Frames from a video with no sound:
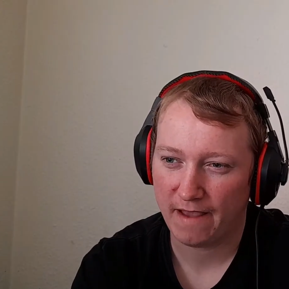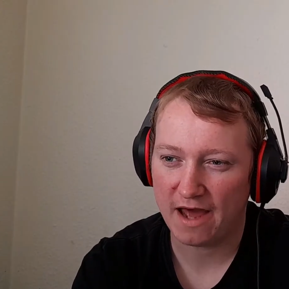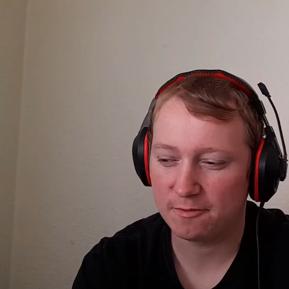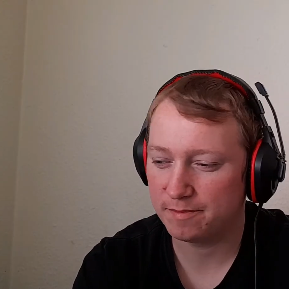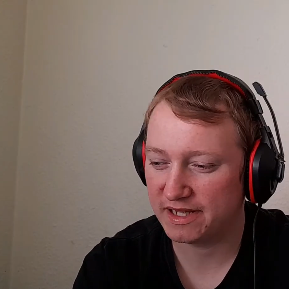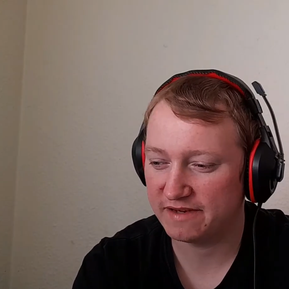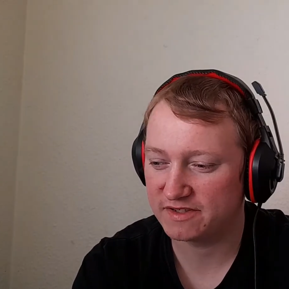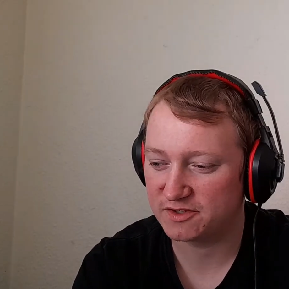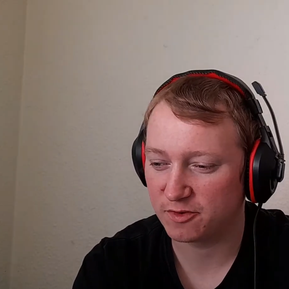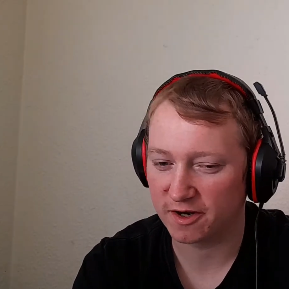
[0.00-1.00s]
I don't believe
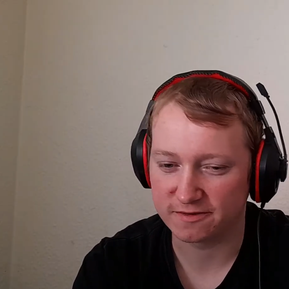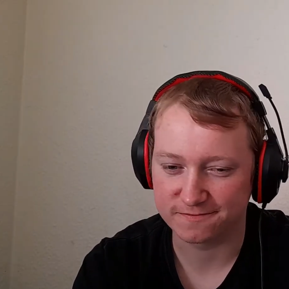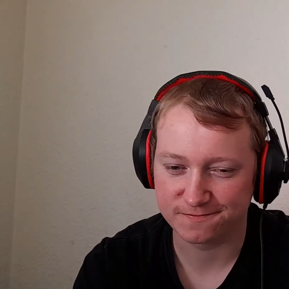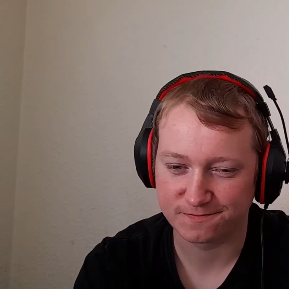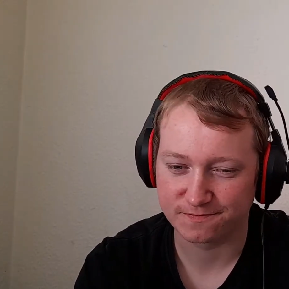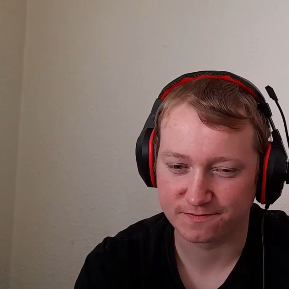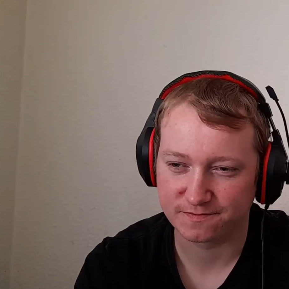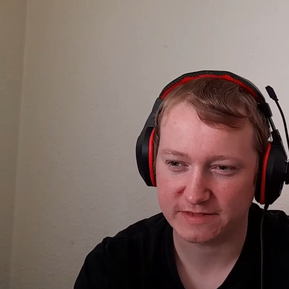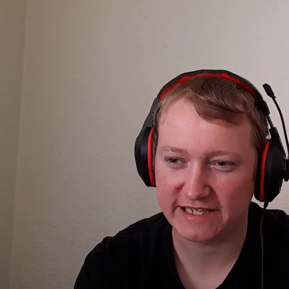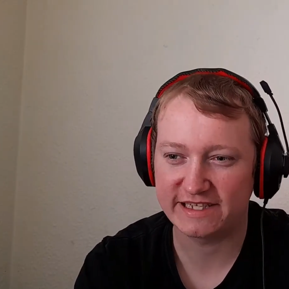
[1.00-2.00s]
it's real.
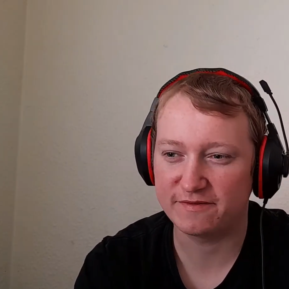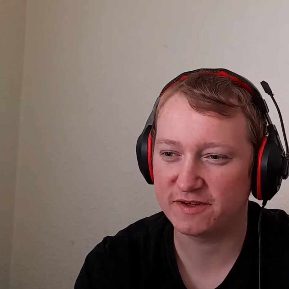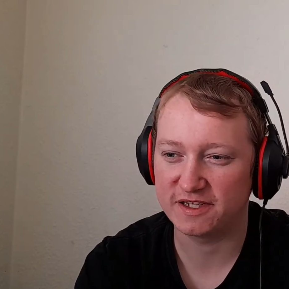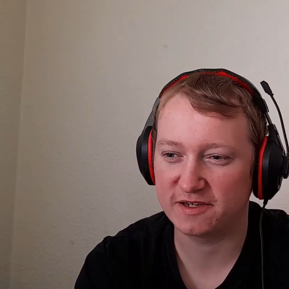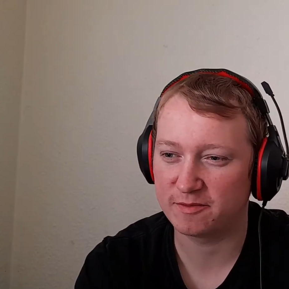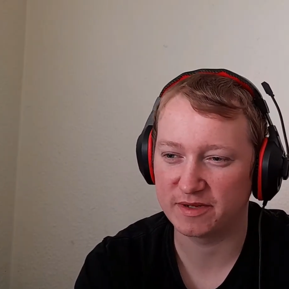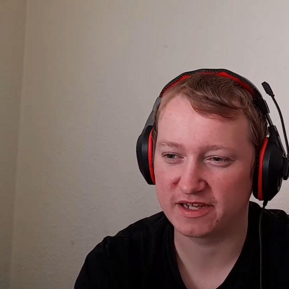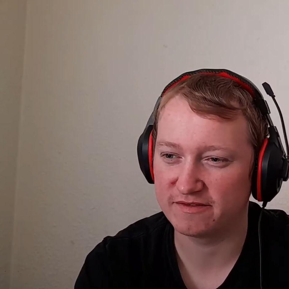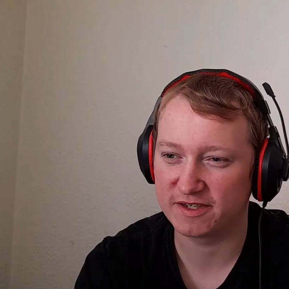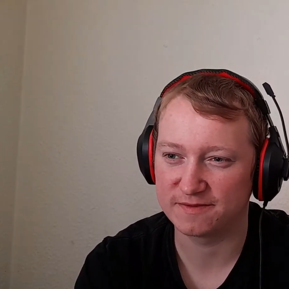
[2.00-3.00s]
I definitely don't
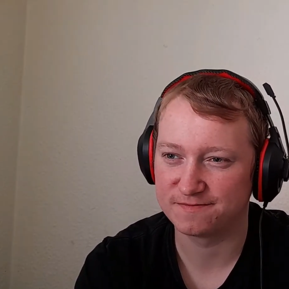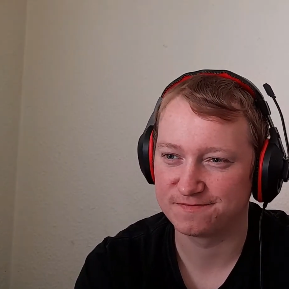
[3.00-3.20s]
believe it.